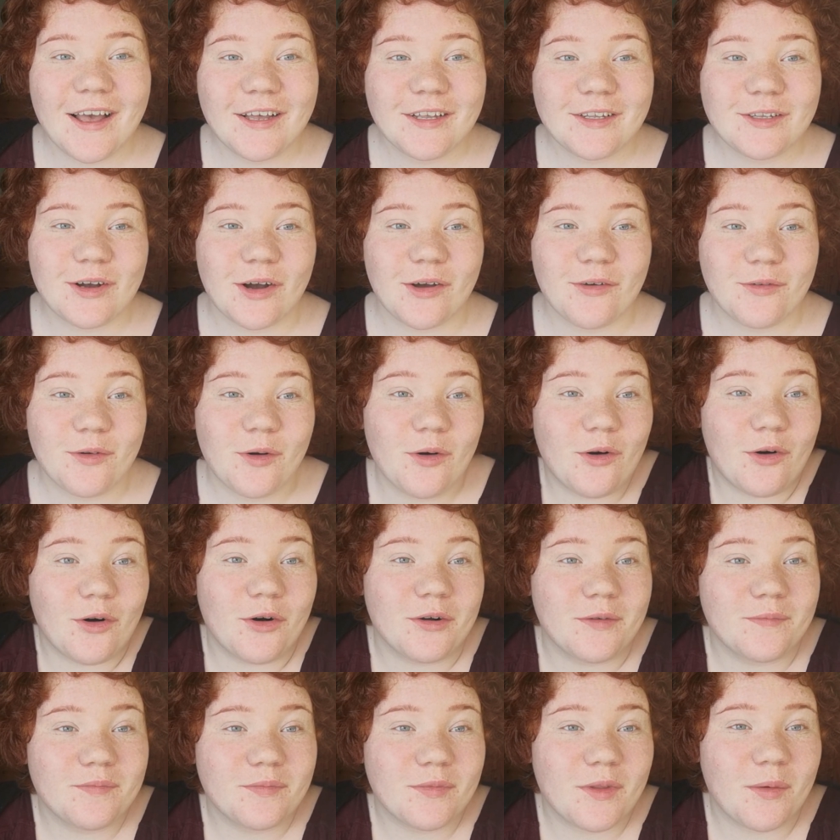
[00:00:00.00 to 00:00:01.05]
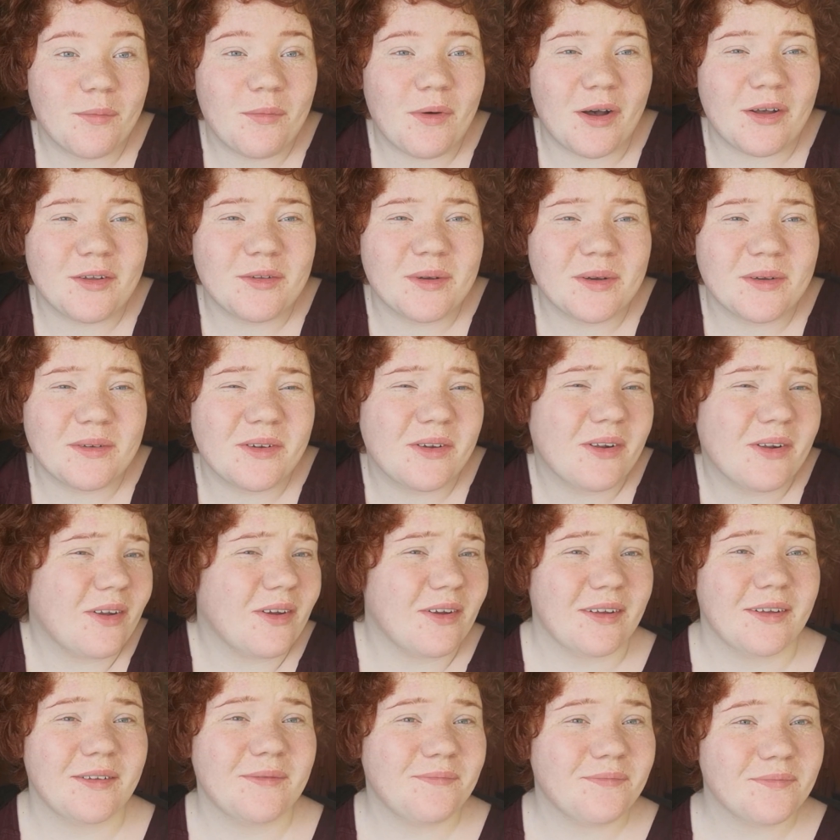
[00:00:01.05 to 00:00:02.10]
So I thought might as well do
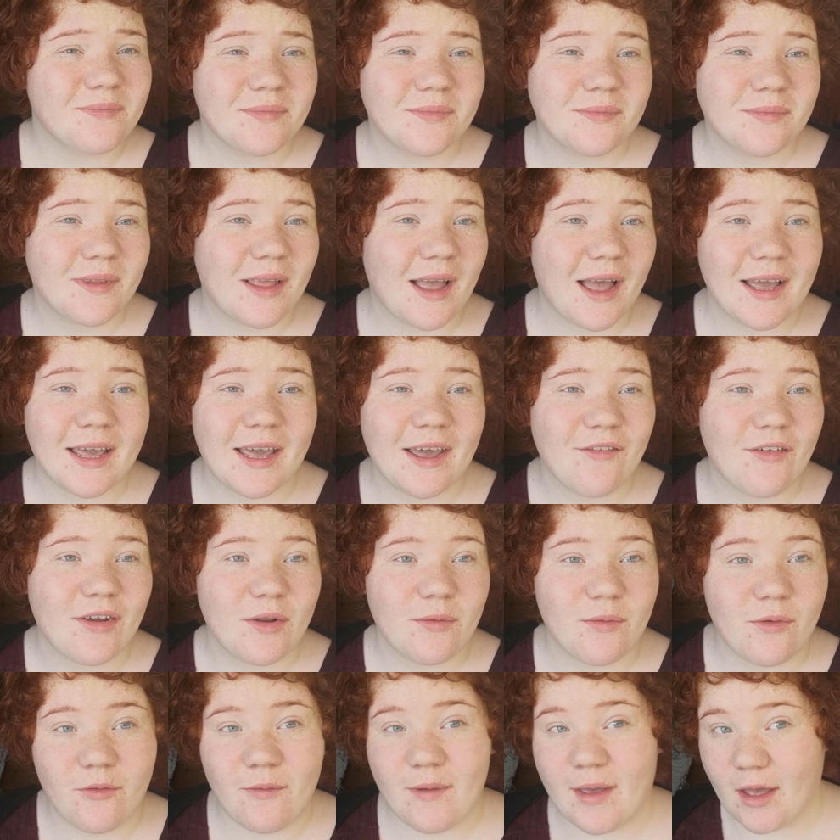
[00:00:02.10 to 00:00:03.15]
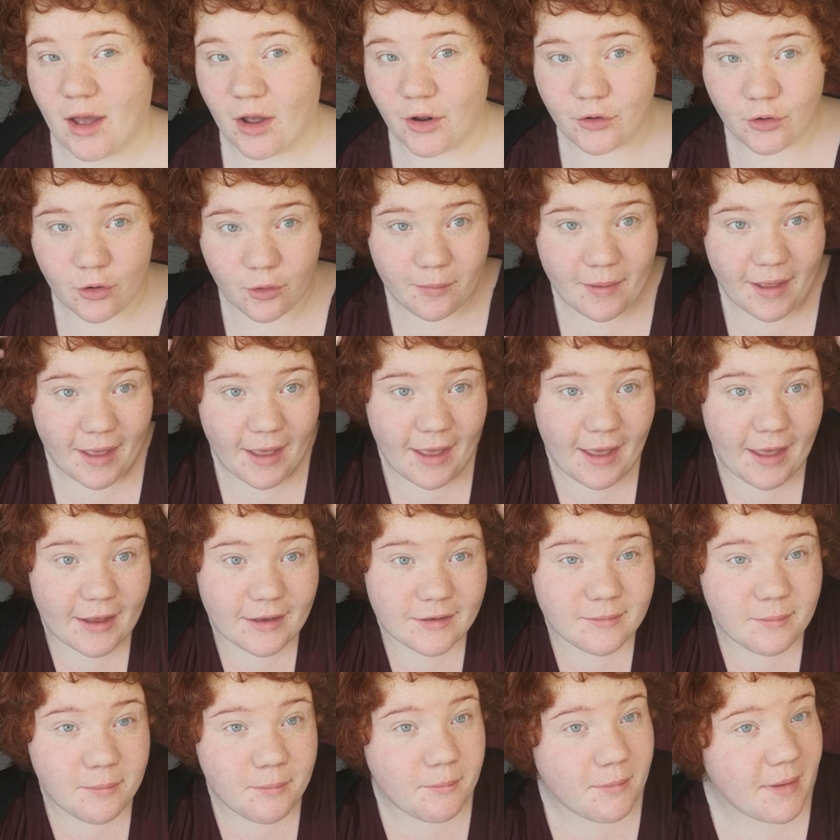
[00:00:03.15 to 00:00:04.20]
like a get ready with me. I know my hair
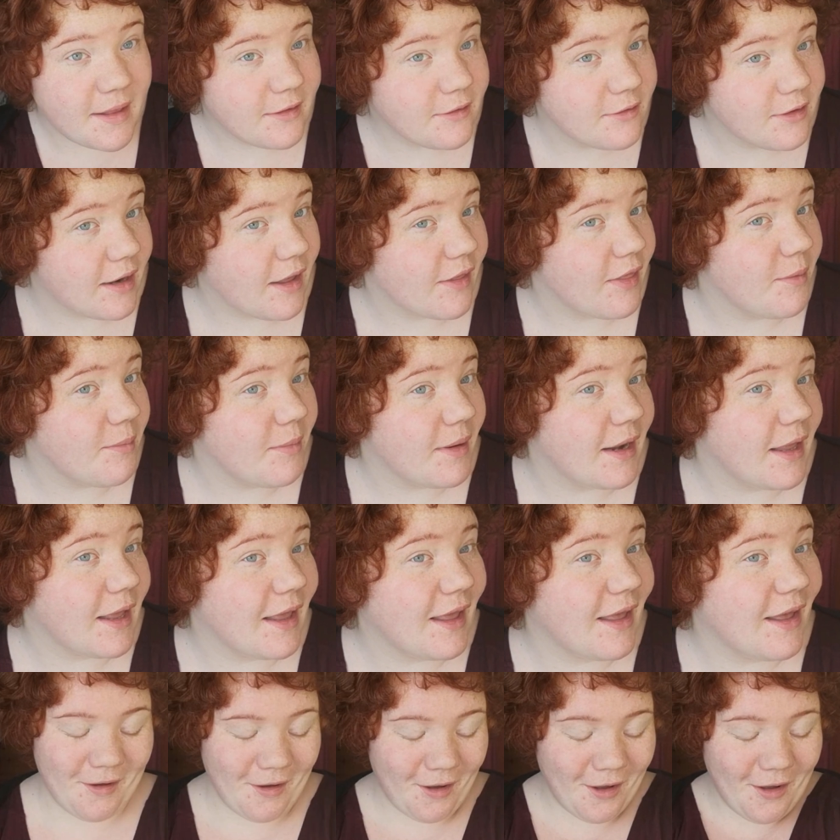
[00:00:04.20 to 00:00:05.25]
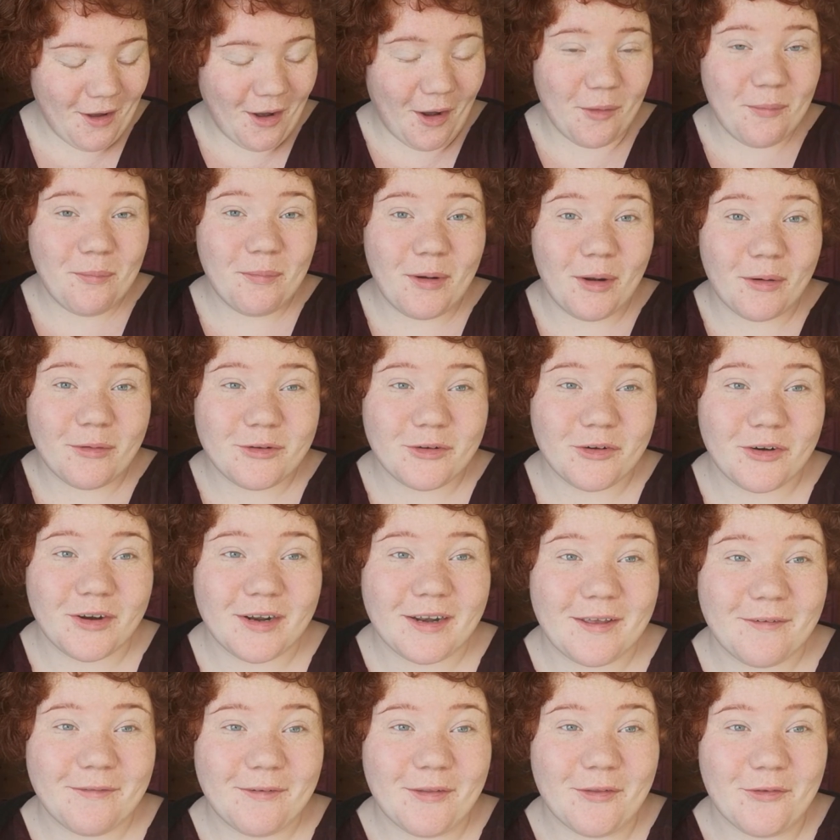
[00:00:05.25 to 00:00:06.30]
is mental at the minute. I blow
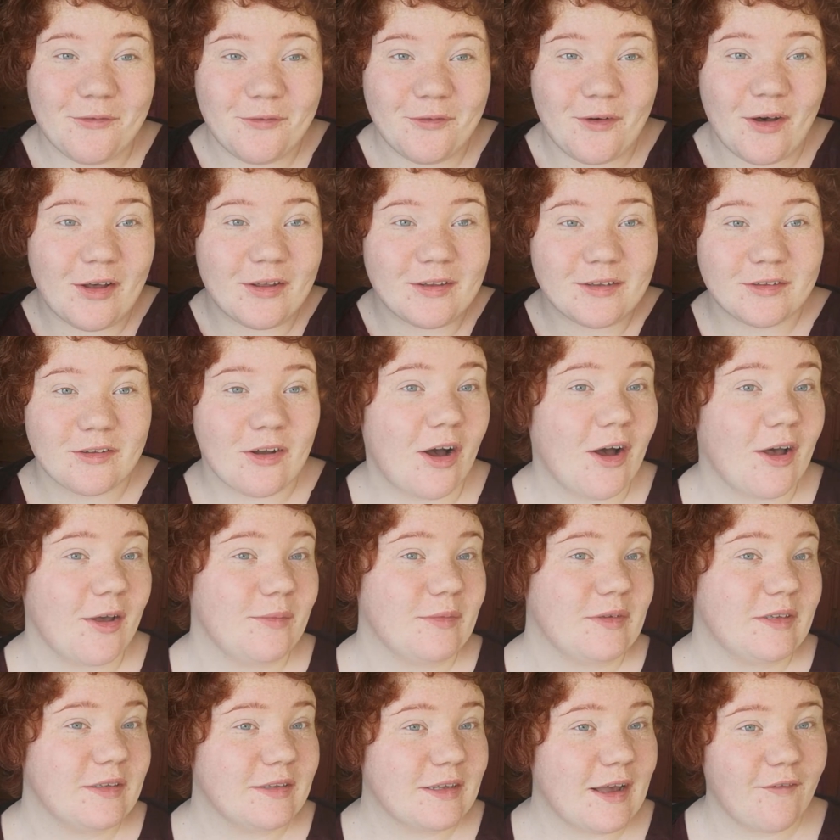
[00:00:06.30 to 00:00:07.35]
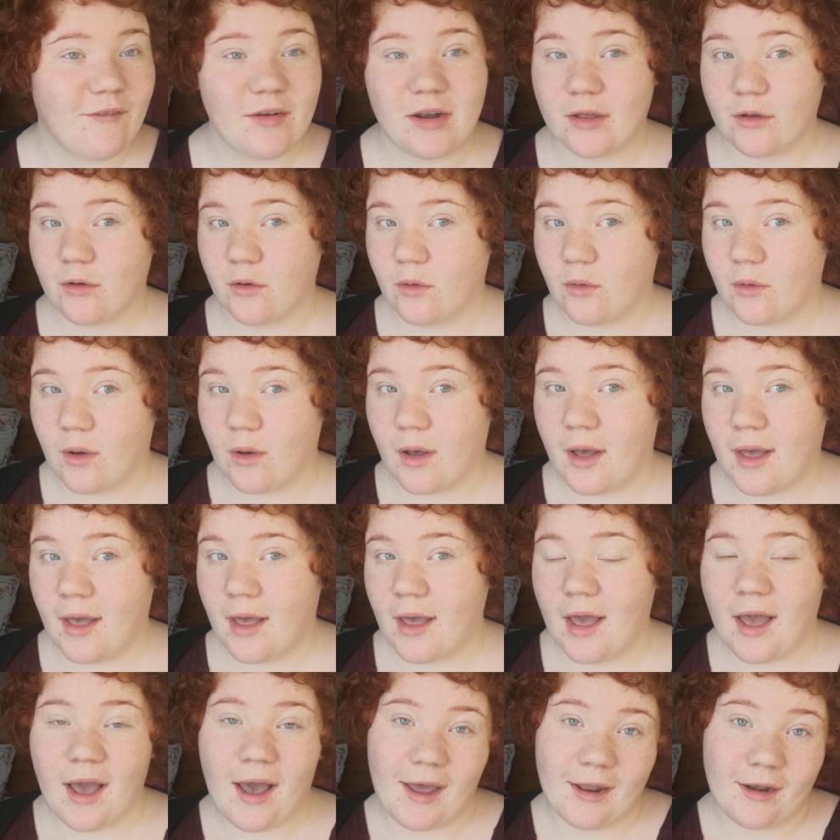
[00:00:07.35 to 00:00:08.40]
dried it for the first time since having it cut,
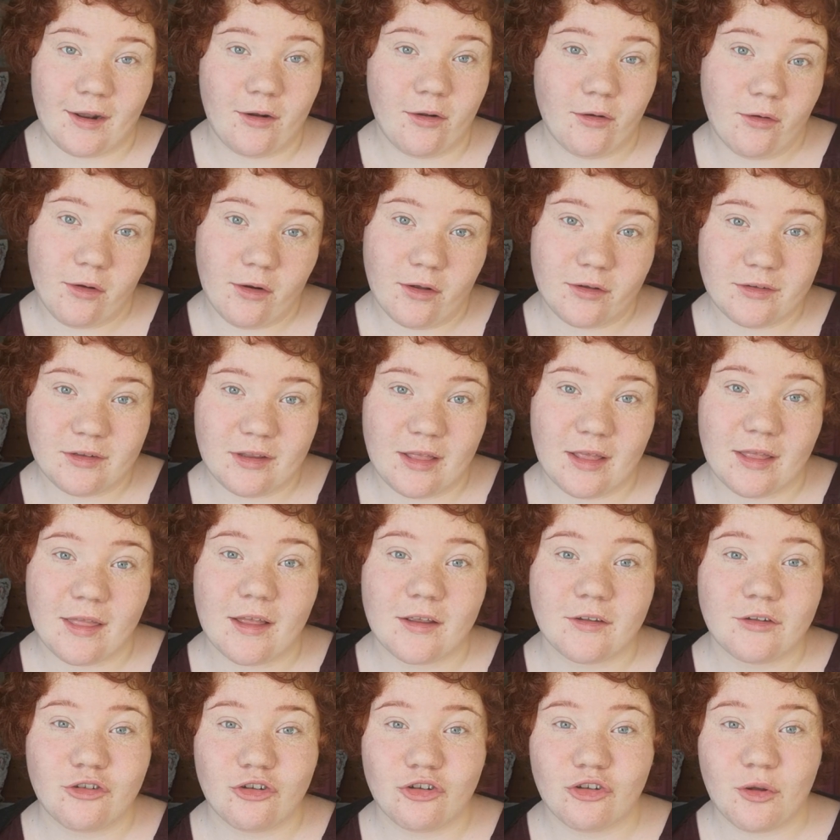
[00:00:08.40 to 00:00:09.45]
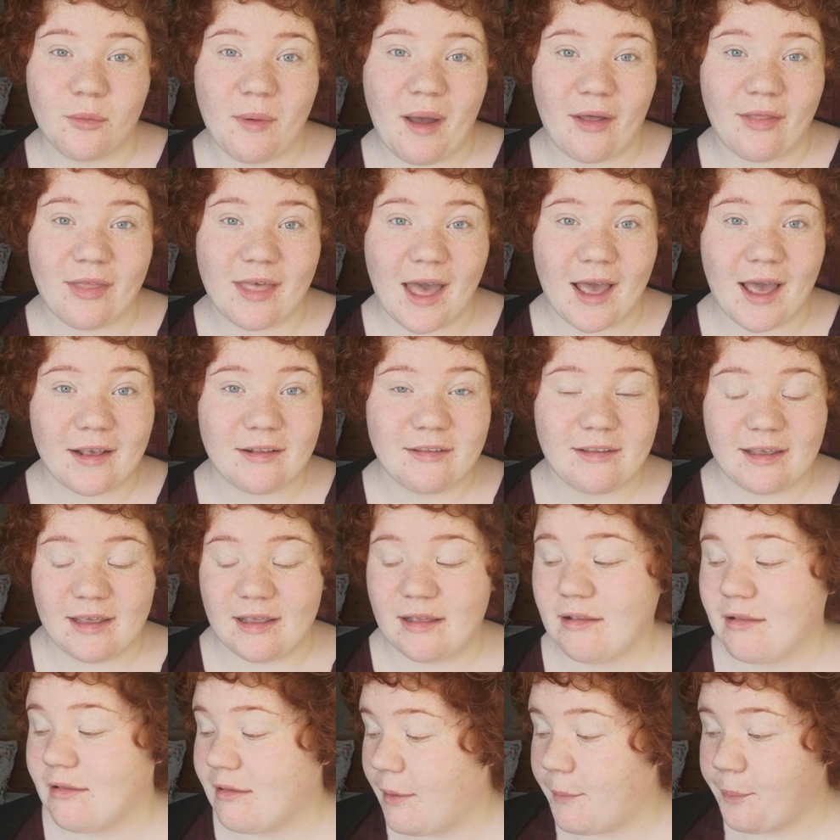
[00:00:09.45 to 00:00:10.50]
and I look like something that's just come out of the
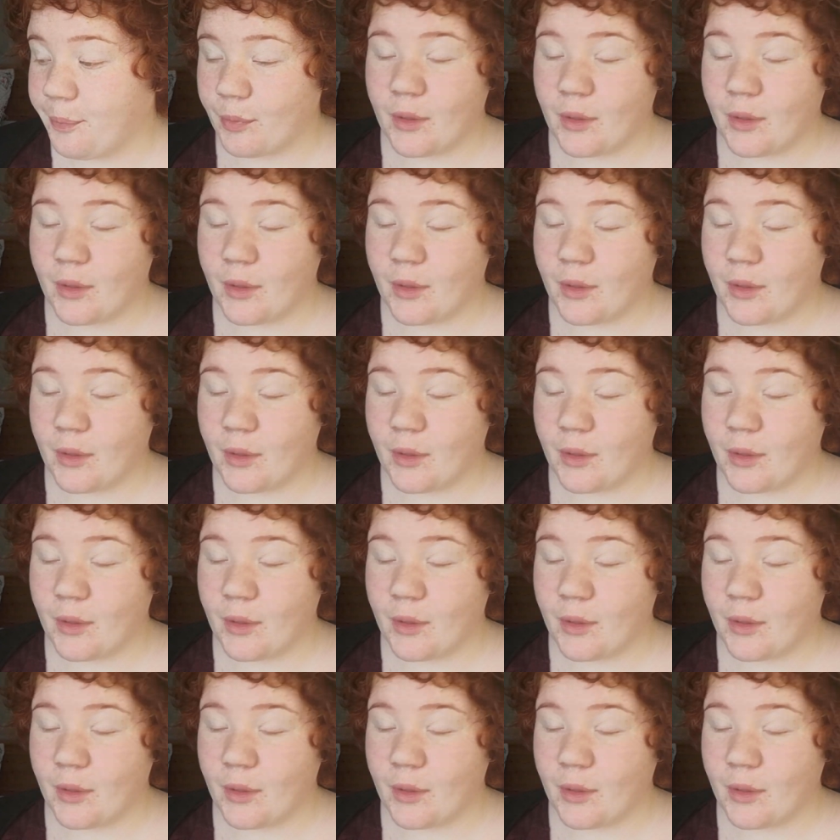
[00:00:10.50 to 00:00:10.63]
80s.